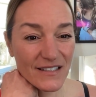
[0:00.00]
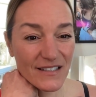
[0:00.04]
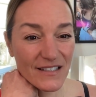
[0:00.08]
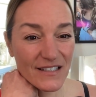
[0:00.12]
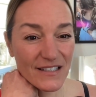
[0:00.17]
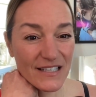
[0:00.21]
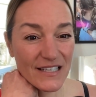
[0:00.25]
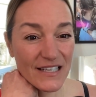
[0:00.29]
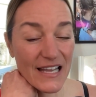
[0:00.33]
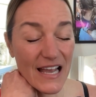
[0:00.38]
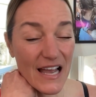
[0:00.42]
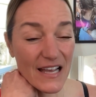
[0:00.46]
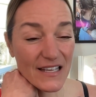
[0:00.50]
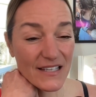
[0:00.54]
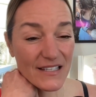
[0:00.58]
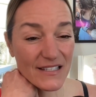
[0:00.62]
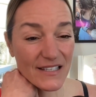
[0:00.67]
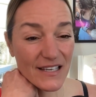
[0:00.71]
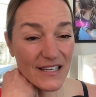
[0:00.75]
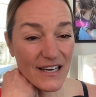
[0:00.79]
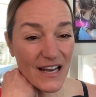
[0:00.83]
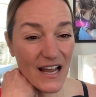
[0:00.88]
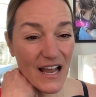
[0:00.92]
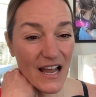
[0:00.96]
Yes,
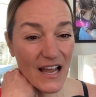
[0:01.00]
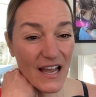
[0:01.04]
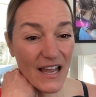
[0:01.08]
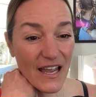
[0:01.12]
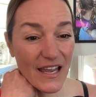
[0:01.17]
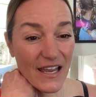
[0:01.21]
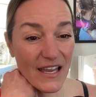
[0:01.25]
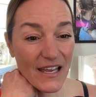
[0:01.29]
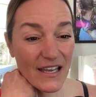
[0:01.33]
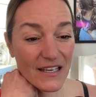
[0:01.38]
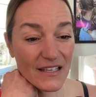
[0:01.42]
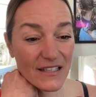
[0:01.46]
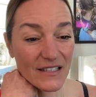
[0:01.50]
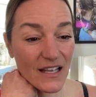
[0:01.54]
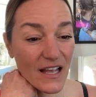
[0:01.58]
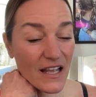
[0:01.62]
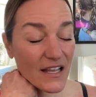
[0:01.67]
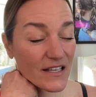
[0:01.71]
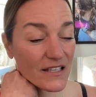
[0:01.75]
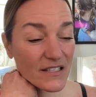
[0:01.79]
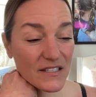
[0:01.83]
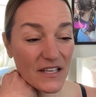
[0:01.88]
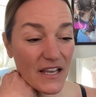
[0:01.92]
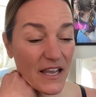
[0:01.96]
and
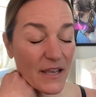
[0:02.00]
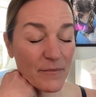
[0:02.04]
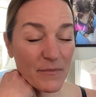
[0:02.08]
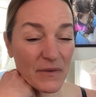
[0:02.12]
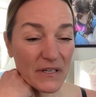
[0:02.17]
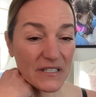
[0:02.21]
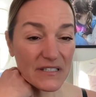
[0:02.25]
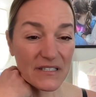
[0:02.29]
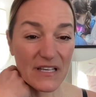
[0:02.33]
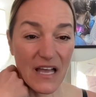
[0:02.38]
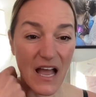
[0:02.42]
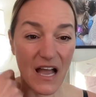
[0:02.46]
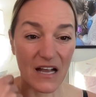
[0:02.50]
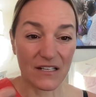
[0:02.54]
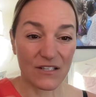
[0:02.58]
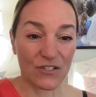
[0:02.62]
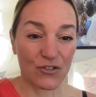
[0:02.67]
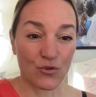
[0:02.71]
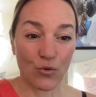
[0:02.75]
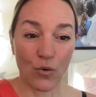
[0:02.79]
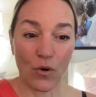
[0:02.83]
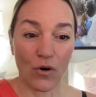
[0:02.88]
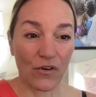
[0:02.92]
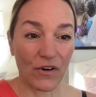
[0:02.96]
same exact
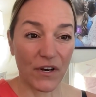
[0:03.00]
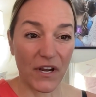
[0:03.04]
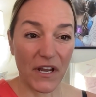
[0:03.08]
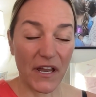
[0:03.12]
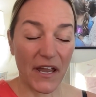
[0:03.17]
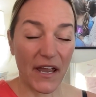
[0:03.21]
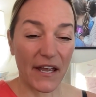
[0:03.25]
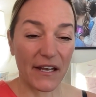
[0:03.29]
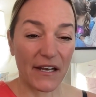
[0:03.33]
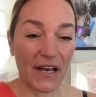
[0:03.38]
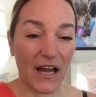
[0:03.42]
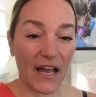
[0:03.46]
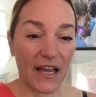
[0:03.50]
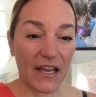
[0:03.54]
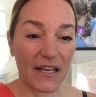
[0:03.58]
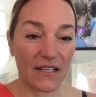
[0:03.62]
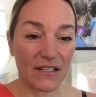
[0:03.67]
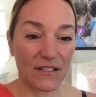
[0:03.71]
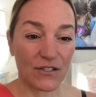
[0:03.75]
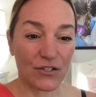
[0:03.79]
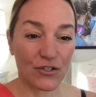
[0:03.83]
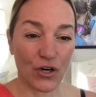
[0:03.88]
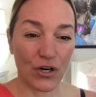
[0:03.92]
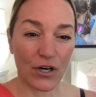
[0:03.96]
story, and I
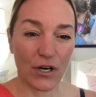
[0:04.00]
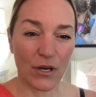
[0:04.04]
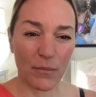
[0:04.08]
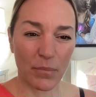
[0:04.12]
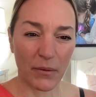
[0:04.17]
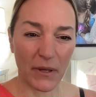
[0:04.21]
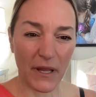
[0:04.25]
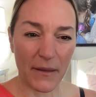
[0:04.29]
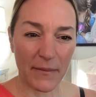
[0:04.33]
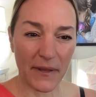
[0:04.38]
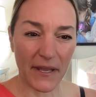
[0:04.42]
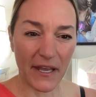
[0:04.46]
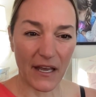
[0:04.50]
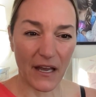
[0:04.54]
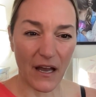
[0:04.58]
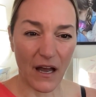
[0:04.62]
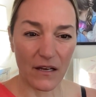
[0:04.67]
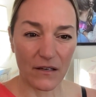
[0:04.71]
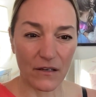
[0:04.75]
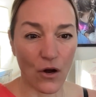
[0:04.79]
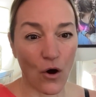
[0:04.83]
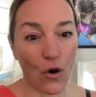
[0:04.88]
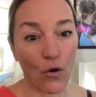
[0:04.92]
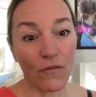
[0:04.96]
started blaming it
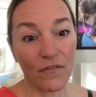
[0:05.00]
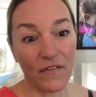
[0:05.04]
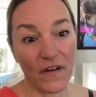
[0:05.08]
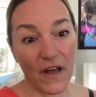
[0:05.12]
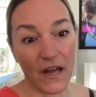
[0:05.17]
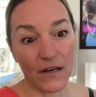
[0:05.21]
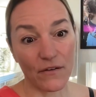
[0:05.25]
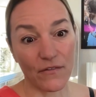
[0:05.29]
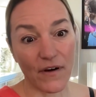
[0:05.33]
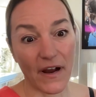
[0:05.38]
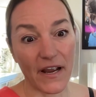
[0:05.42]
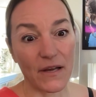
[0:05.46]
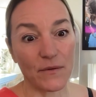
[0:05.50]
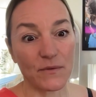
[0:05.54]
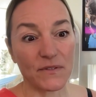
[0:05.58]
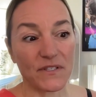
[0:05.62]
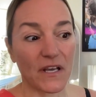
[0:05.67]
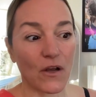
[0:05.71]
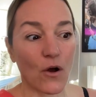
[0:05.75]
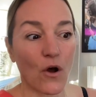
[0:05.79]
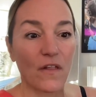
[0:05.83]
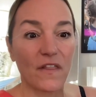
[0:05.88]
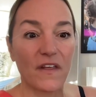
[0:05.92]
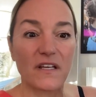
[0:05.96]
on COVID, right? It was like
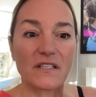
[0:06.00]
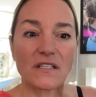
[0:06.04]
all these